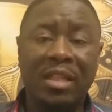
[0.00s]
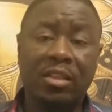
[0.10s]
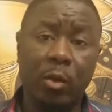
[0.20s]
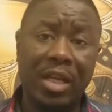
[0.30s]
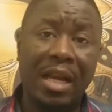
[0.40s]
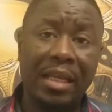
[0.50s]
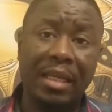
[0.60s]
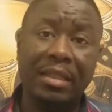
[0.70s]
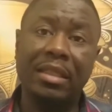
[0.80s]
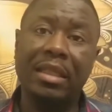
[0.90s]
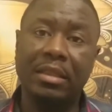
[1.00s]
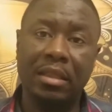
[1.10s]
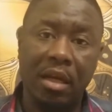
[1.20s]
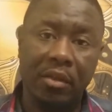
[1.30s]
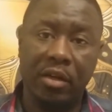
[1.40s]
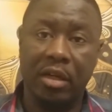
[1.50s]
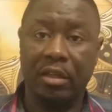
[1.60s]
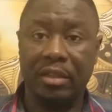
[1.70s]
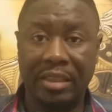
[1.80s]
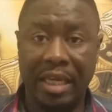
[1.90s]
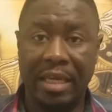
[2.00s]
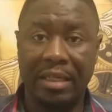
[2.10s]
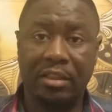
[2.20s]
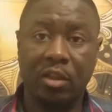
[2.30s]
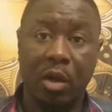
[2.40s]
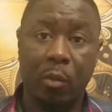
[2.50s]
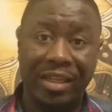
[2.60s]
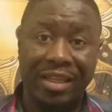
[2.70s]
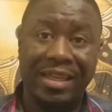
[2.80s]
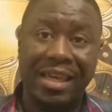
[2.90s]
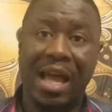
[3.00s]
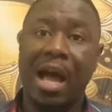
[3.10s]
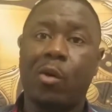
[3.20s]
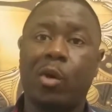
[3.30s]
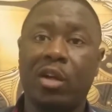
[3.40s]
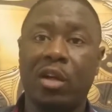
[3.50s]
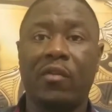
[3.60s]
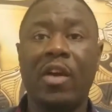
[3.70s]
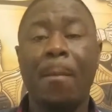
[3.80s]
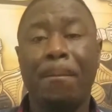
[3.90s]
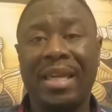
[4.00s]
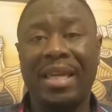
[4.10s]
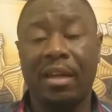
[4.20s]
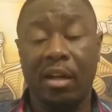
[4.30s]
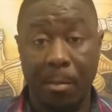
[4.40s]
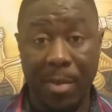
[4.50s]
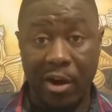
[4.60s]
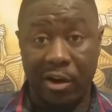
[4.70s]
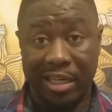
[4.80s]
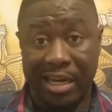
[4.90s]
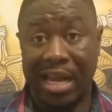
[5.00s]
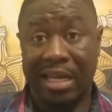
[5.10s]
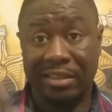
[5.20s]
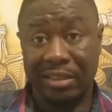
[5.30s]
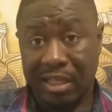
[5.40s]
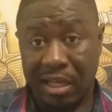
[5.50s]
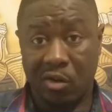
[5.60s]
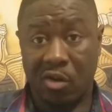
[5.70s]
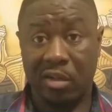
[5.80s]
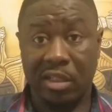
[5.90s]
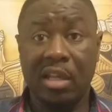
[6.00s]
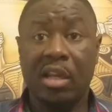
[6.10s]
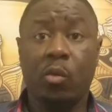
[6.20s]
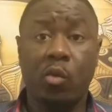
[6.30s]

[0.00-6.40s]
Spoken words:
So we got to get into these other understandings so that we can get out of being Americanized, as I call it,